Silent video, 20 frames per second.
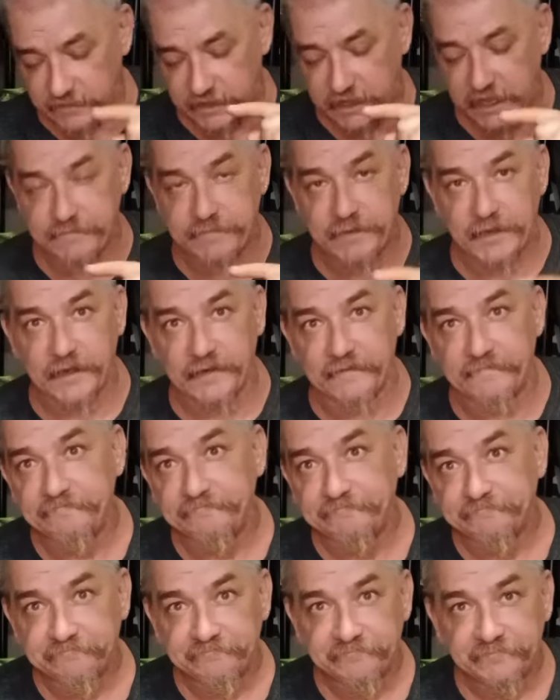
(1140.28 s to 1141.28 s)
keep a
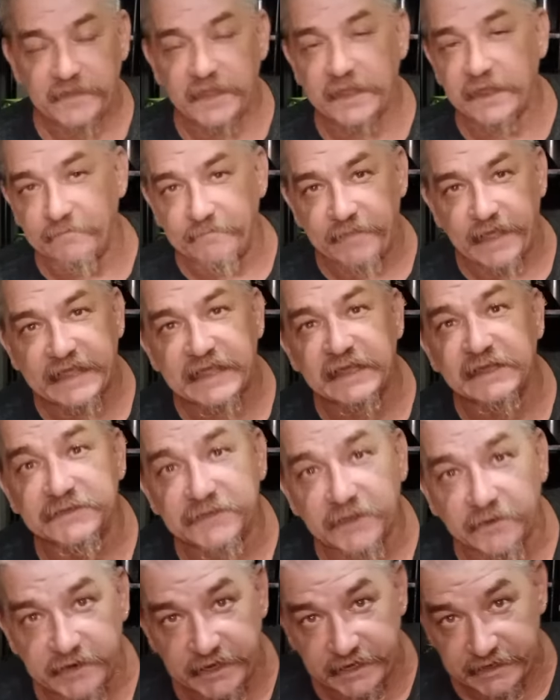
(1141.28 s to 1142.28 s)
thing of baking
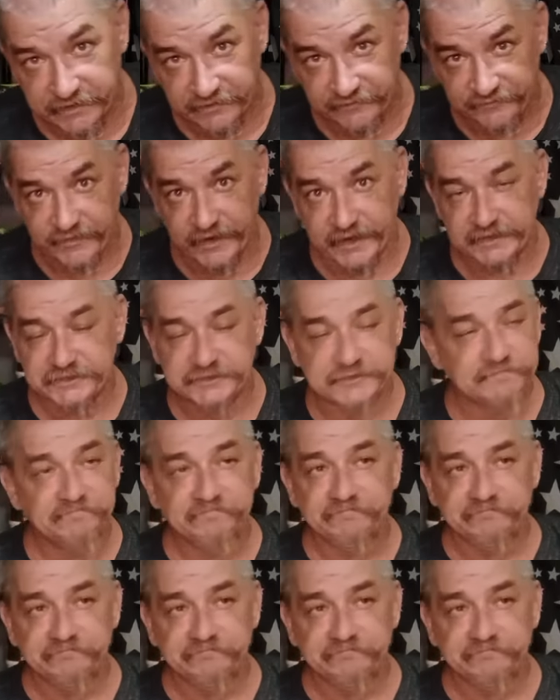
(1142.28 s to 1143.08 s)
soda in your fridge.